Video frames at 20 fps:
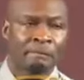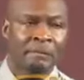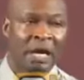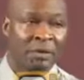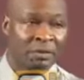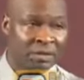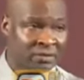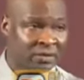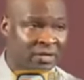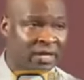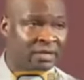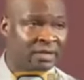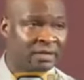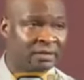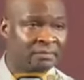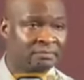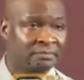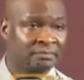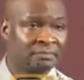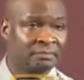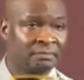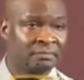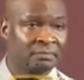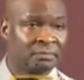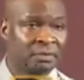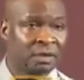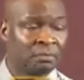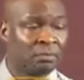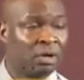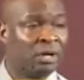Are we together?
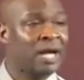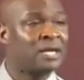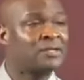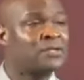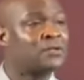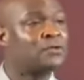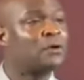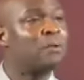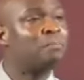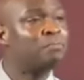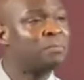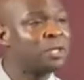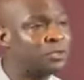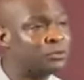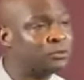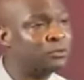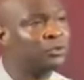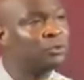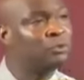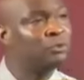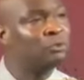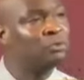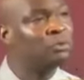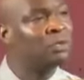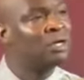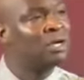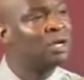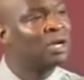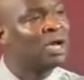But I submit to you,